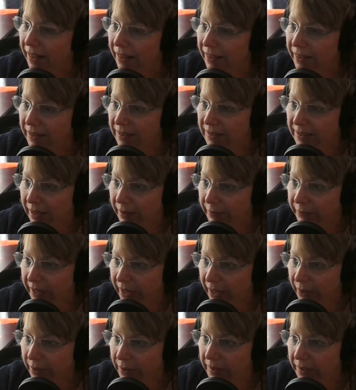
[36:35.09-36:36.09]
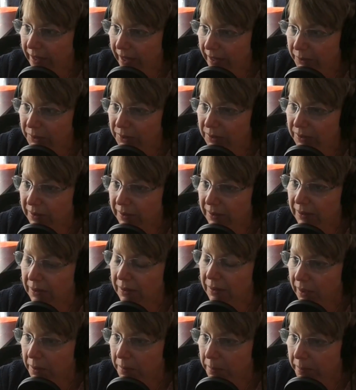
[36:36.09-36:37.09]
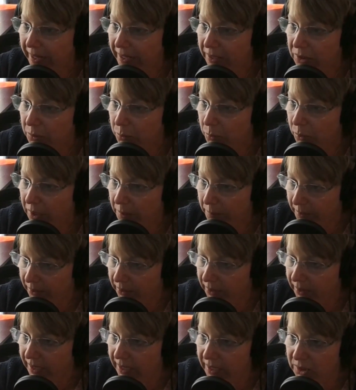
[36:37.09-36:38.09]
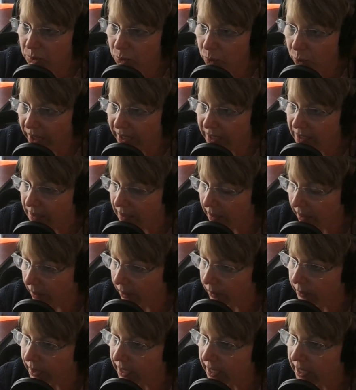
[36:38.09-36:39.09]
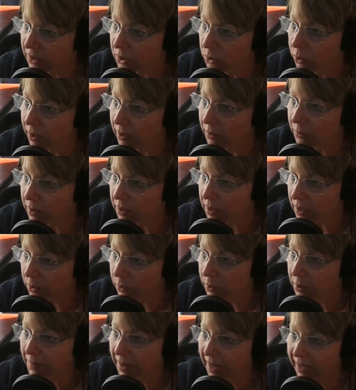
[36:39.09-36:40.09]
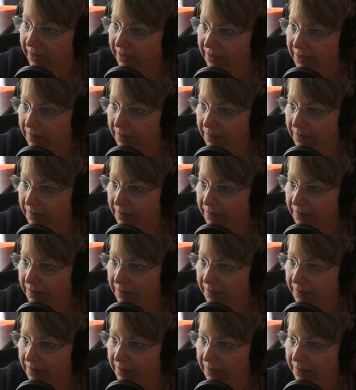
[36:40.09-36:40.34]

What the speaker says: The Self-Care Counselor Companion Workbook is ready to go, and it's written with you in mind.